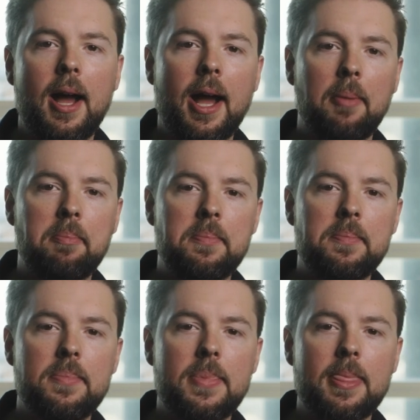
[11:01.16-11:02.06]

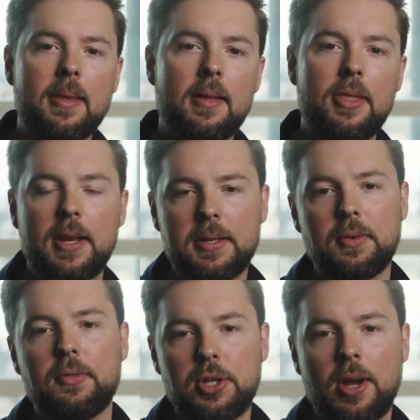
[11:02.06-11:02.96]
um, things
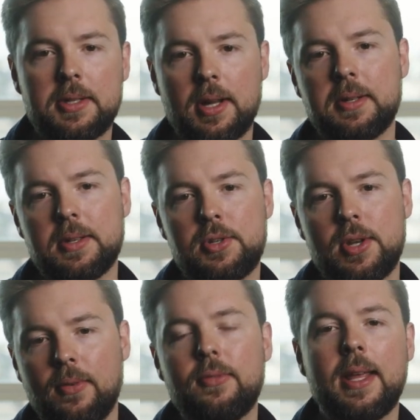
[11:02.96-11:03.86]
sort of started to
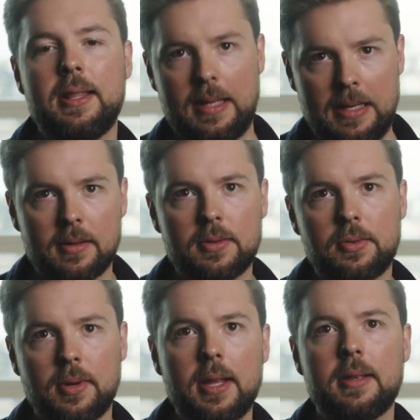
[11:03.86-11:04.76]
shift in the
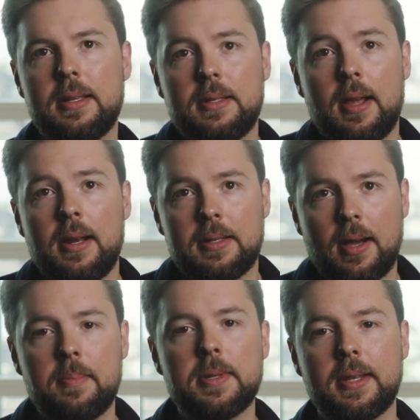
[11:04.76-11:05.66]
industry, certainly as
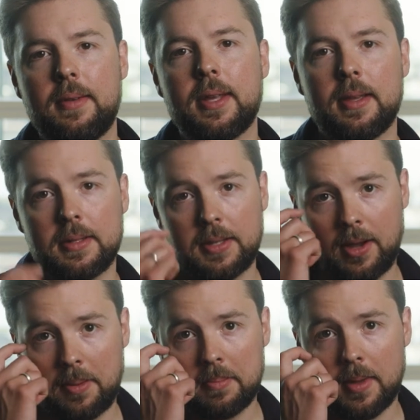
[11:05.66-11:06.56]
I perceived it at the
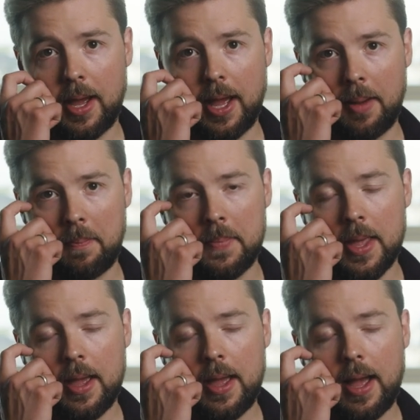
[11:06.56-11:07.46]
time. Um,
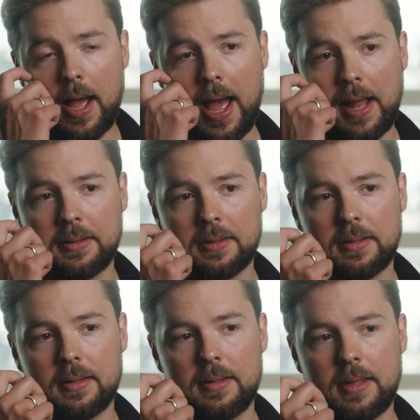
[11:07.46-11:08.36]

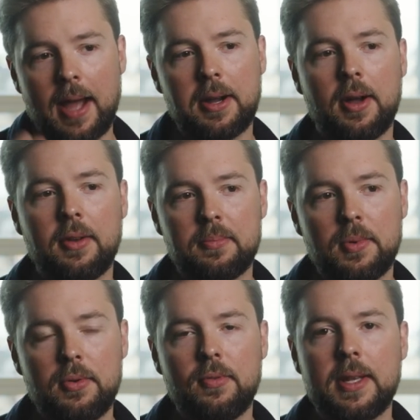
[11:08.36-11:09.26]
and that kind of
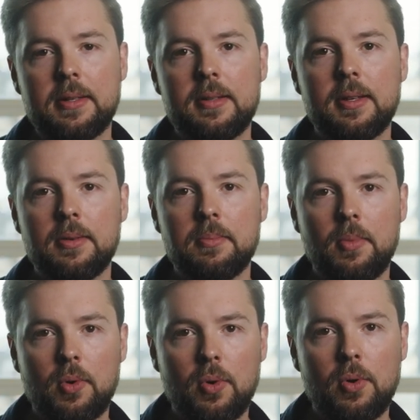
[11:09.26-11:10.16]
move into
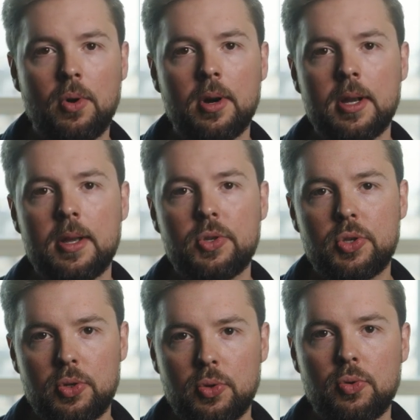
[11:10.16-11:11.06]
more
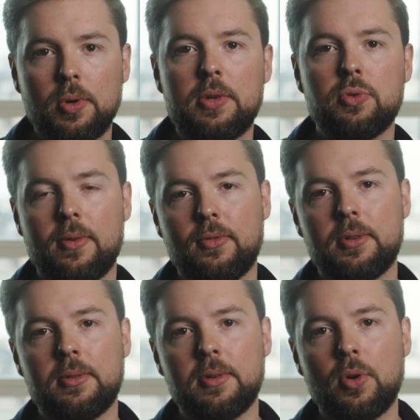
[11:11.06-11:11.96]
story
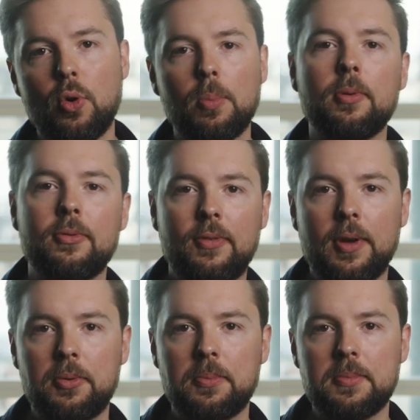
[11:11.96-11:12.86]
driven corporate
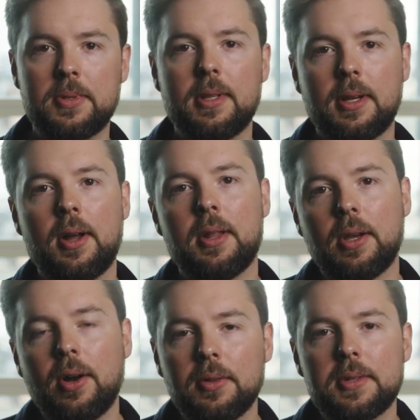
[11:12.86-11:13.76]
films, the kind of
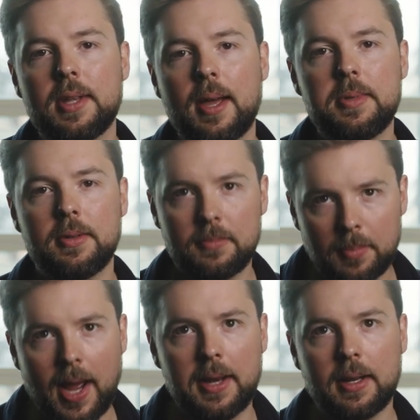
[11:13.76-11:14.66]
the concept of
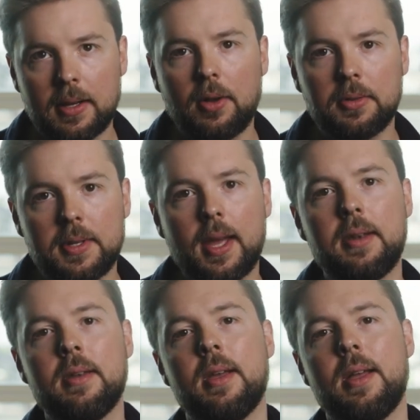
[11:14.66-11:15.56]
branded
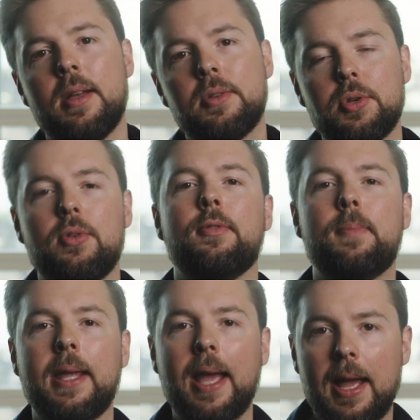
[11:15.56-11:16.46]
content, sort
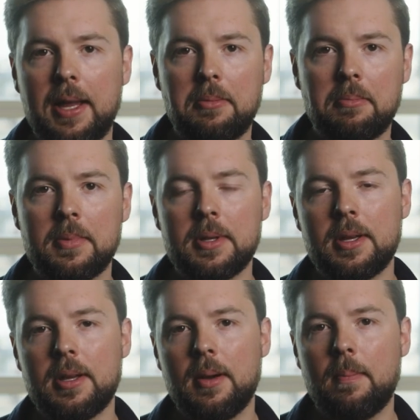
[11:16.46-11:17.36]
of became
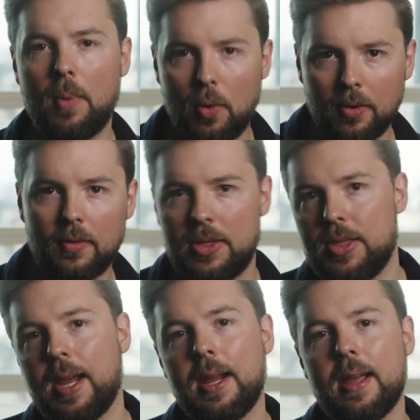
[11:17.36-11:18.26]
more of a
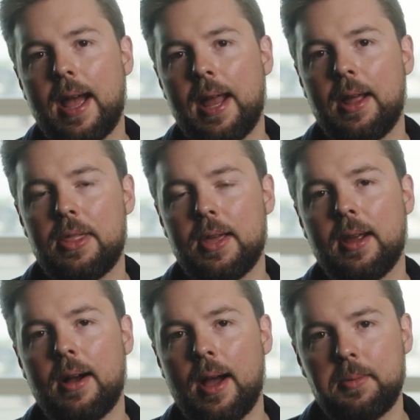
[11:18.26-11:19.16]
thing. And I
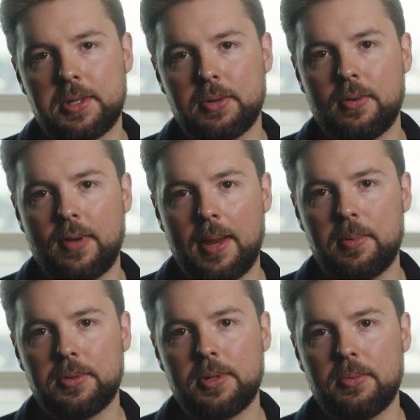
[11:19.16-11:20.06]
think I was sort of
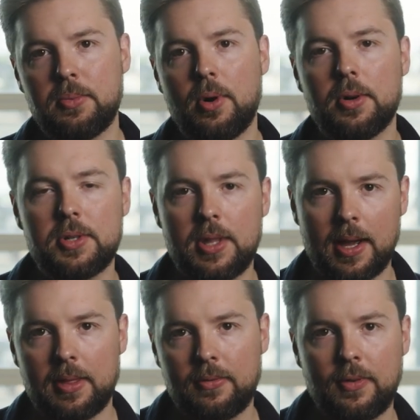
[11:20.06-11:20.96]
able to watch
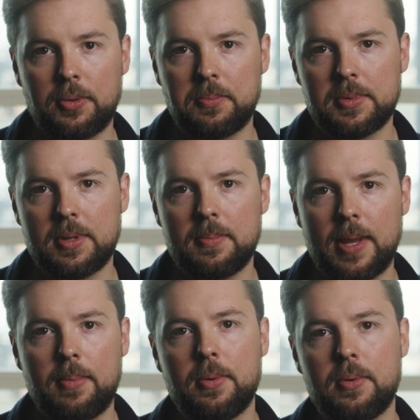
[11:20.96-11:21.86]
the other films that
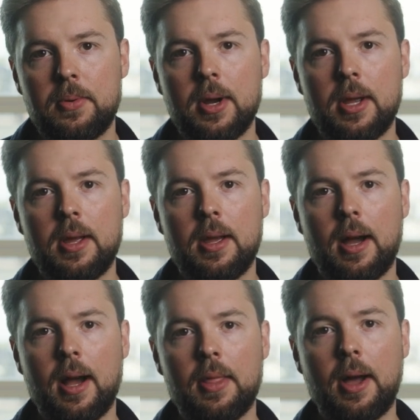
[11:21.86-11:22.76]
people
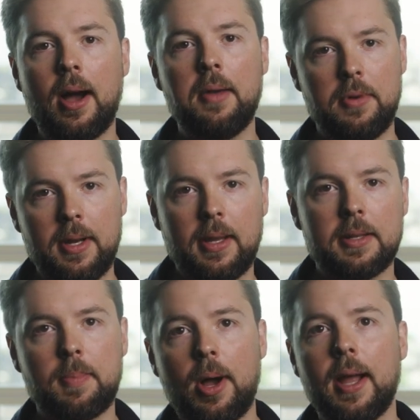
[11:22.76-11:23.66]
uh, that I really
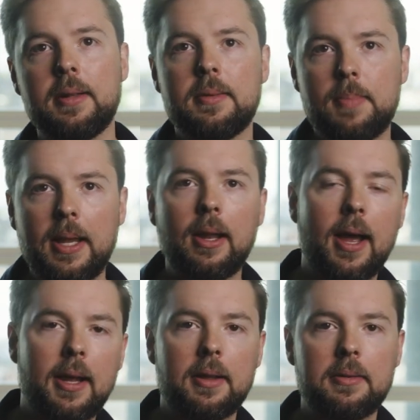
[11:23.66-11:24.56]
aspired to be
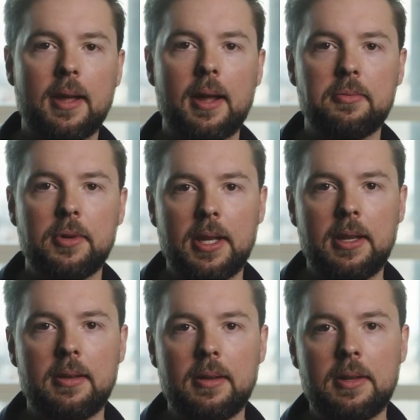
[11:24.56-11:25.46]
like and, and
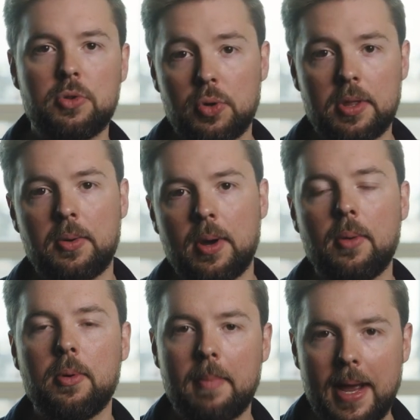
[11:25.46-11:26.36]
really enjoy the
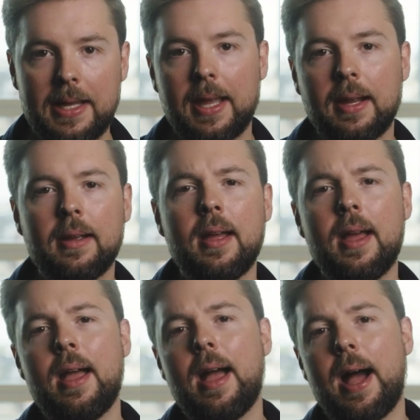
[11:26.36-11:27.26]
work we're making.
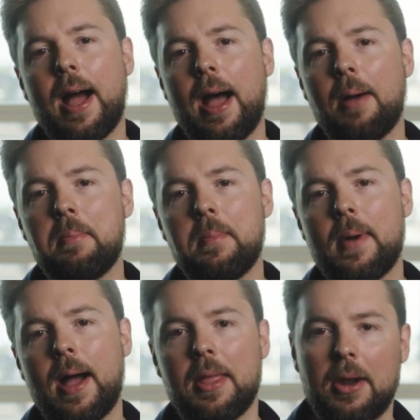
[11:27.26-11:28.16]

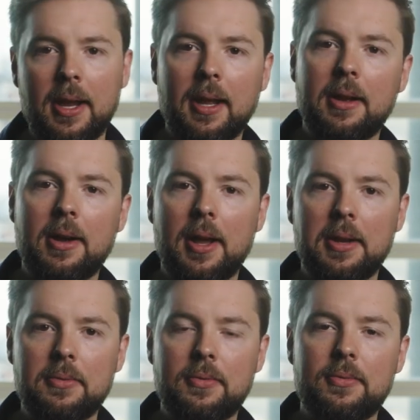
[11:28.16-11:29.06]
Um, and then I could
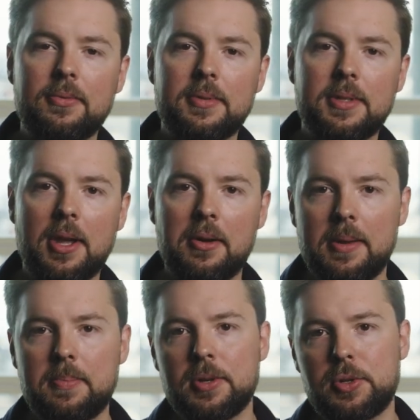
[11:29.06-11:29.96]
kind of
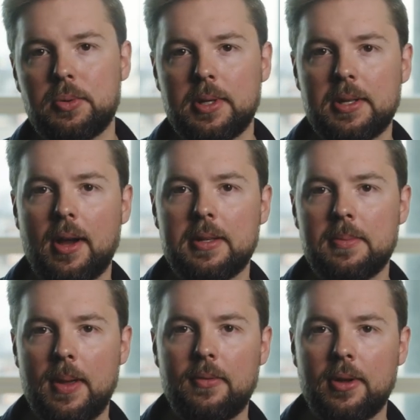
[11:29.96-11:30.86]
slowly but surely started
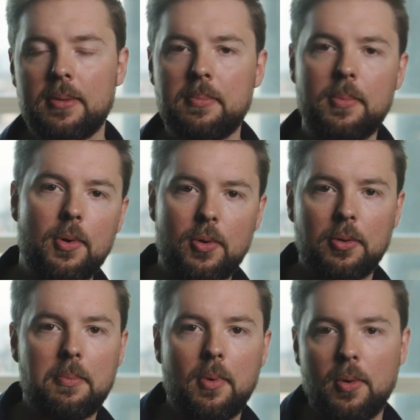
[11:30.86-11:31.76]
to pivot
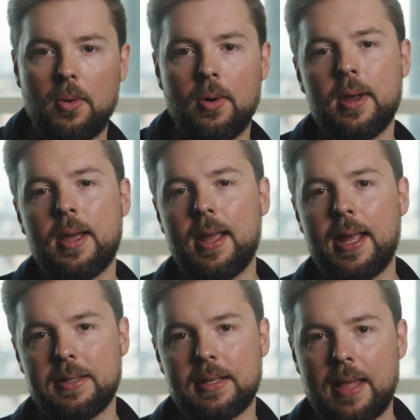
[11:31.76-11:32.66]
more and more
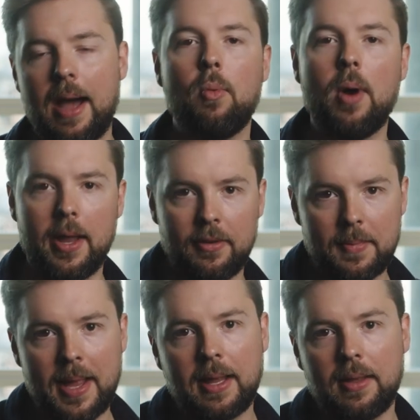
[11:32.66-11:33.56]
into that way of
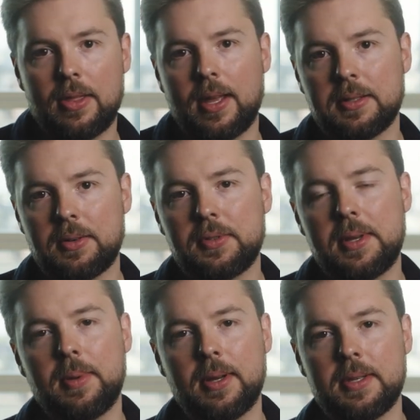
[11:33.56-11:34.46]
making things. And
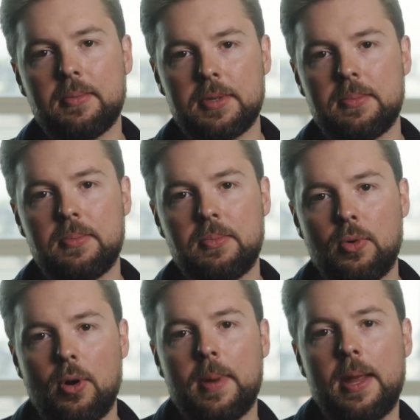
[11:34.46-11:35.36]
obviously, because it was
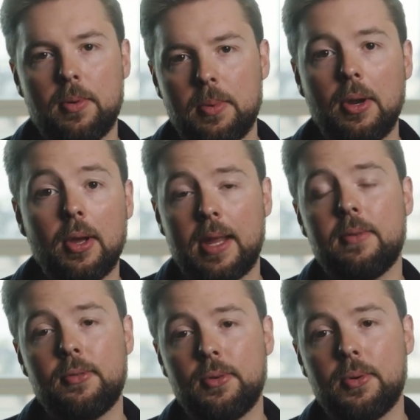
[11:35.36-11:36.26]
what people were
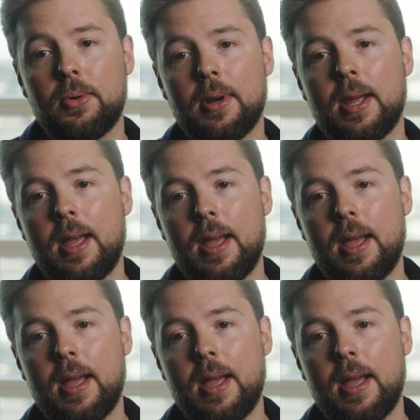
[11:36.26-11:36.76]
looking for,